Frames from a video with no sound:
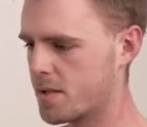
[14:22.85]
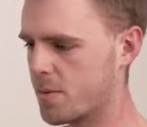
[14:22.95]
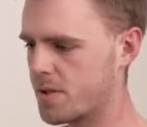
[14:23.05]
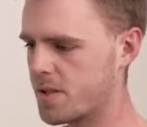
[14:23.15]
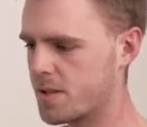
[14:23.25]

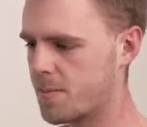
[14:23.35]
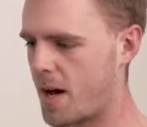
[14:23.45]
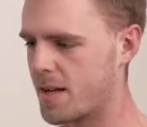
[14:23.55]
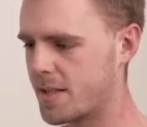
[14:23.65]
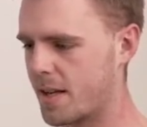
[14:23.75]
So we're just
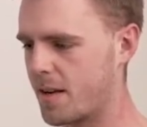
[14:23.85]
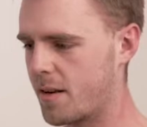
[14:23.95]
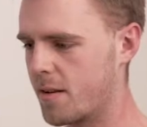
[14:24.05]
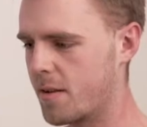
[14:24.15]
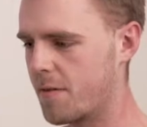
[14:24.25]
passing
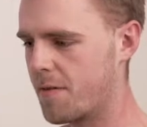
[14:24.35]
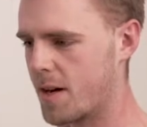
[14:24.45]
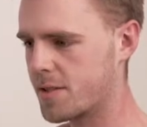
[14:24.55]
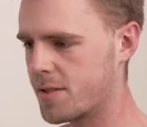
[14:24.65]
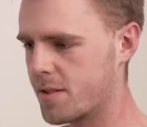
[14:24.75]
in the
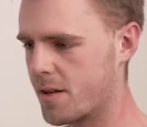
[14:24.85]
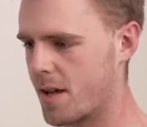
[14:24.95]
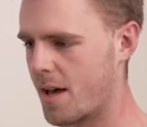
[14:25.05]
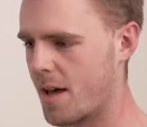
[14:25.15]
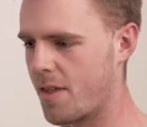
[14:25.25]
function,
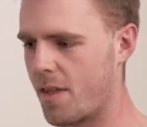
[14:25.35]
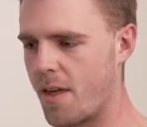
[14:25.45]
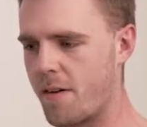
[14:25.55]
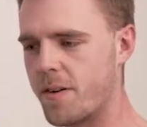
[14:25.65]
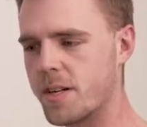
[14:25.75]
and
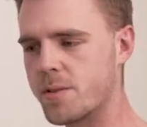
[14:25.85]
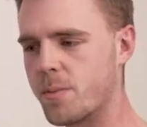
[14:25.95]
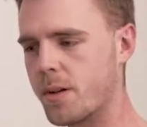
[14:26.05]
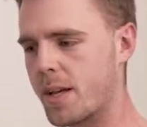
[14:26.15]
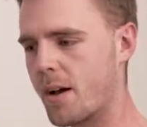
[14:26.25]
then that
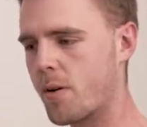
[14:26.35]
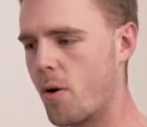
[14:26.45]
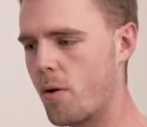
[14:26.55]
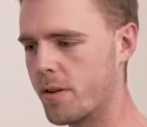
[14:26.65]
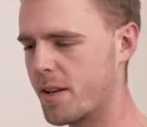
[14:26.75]
function will get
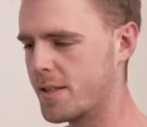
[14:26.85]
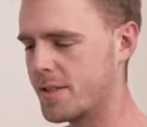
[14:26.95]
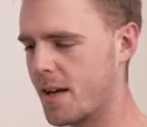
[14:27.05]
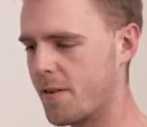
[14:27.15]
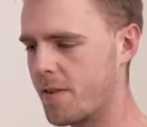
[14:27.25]
called
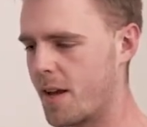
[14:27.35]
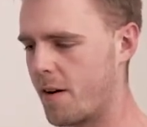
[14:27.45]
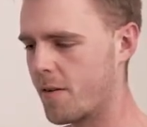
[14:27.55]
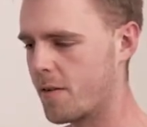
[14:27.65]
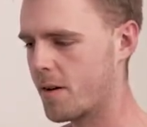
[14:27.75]
inside of
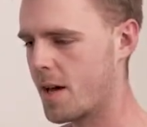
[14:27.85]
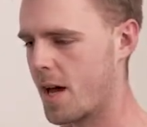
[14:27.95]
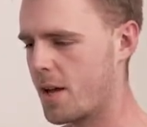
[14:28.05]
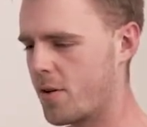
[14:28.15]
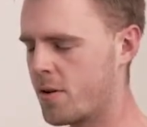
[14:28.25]
here.
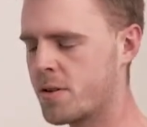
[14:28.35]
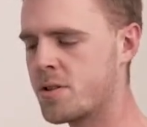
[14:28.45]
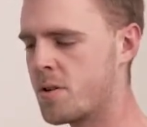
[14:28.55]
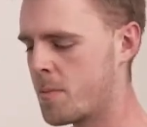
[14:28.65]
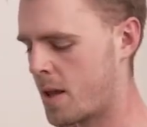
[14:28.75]
And you'd
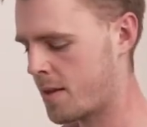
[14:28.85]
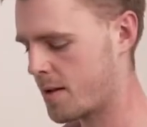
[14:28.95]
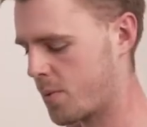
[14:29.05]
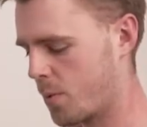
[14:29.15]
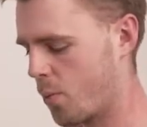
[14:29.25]
assume that
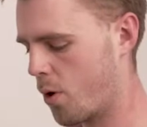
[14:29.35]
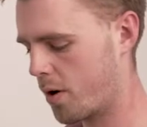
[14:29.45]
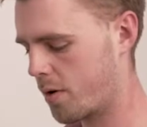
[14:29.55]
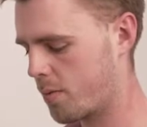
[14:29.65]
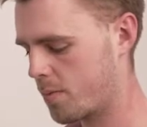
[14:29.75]
this would
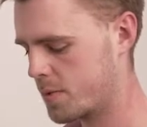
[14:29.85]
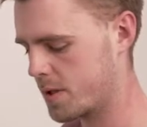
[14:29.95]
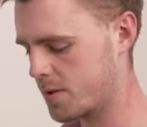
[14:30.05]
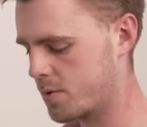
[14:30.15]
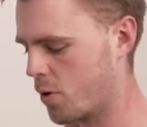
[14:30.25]
work
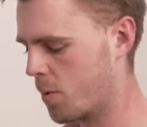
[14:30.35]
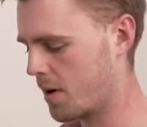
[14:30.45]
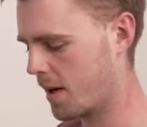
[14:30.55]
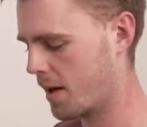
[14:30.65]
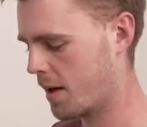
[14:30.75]
just
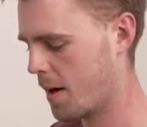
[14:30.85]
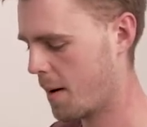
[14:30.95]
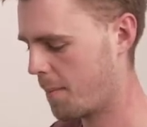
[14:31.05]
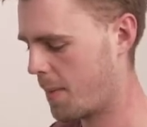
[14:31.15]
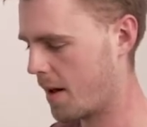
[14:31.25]
normally,
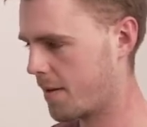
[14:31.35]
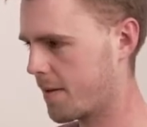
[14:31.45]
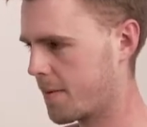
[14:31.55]
but